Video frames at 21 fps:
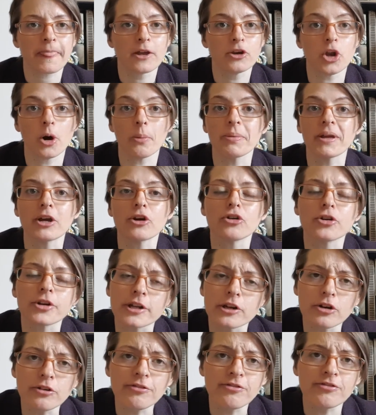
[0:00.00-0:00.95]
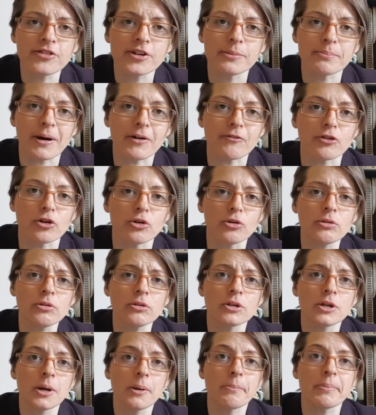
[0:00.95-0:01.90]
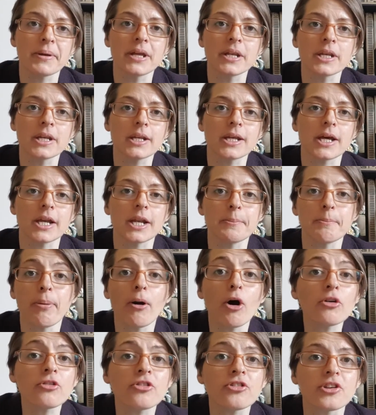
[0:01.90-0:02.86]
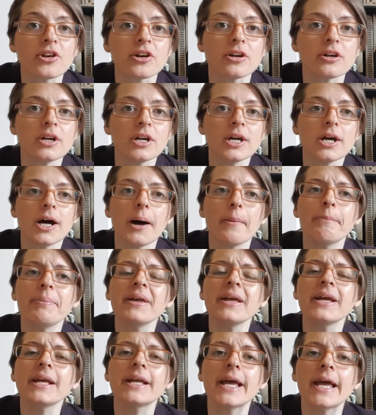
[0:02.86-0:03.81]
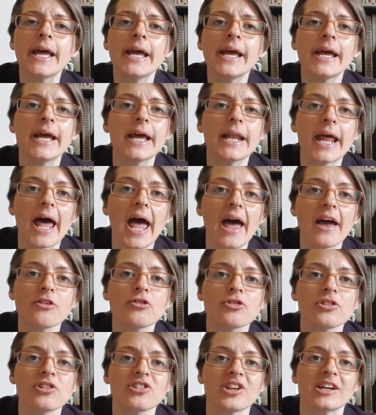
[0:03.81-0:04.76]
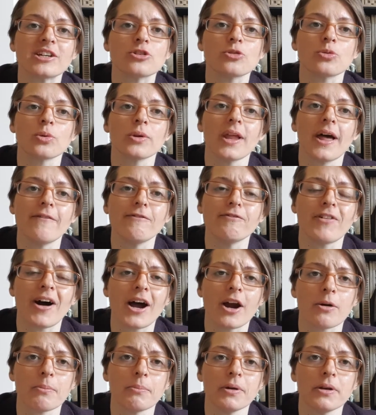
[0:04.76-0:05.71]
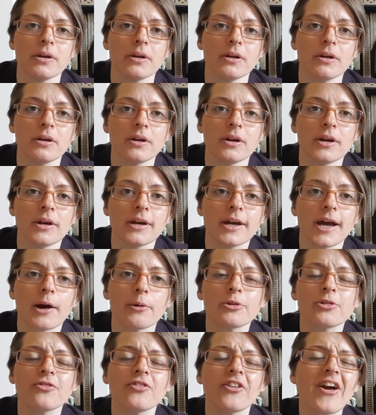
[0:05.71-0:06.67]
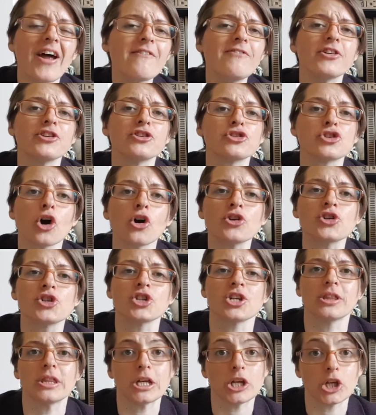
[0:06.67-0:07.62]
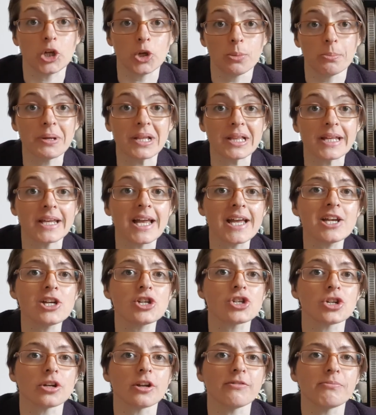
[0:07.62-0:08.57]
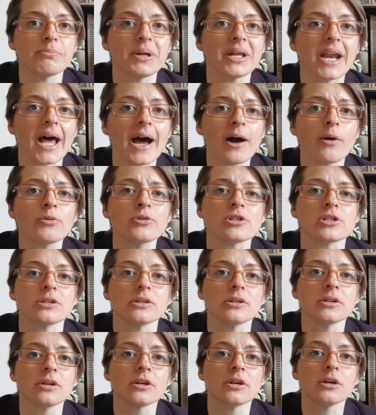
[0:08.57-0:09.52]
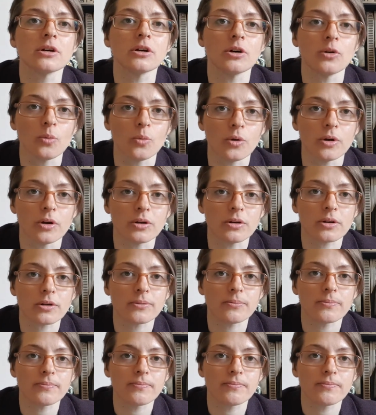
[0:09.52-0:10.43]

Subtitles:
Not being good enough at my role, being an imposter, and being gay in a heterosexual environment. I was forever dodging the humiliation of being outed at work.